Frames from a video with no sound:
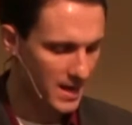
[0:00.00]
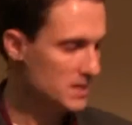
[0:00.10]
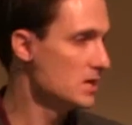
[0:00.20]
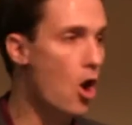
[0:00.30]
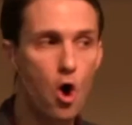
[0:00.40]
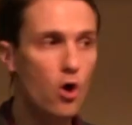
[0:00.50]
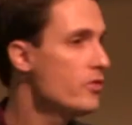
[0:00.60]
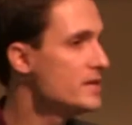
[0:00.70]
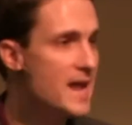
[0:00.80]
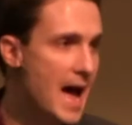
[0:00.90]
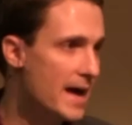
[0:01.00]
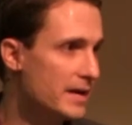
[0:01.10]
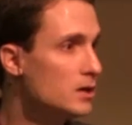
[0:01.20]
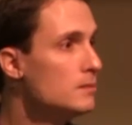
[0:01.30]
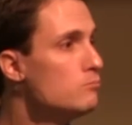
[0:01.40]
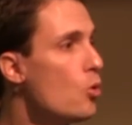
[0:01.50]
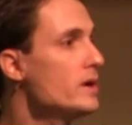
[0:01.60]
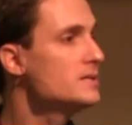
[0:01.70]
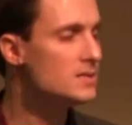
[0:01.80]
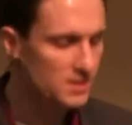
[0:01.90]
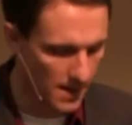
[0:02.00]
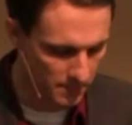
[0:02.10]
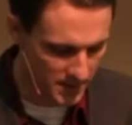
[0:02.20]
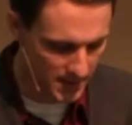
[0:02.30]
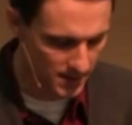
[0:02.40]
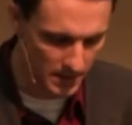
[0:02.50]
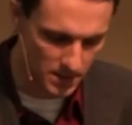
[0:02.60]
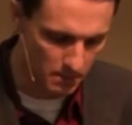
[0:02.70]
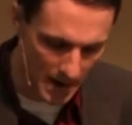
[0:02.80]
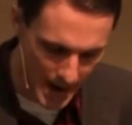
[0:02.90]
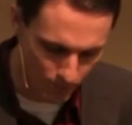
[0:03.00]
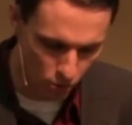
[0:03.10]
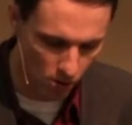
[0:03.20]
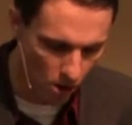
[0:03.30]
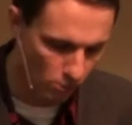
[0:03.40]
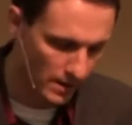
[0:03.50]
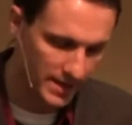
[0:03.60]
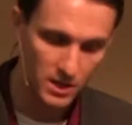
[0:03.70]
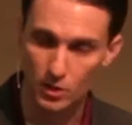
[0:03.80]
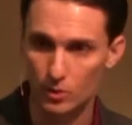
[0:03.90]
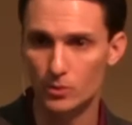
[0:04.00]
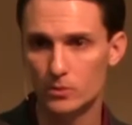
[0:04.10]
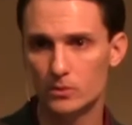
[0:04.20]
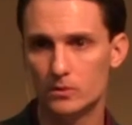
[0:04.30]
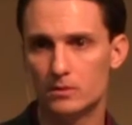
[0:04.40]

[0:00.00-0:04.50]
is all the data points to something that the Bible already knew.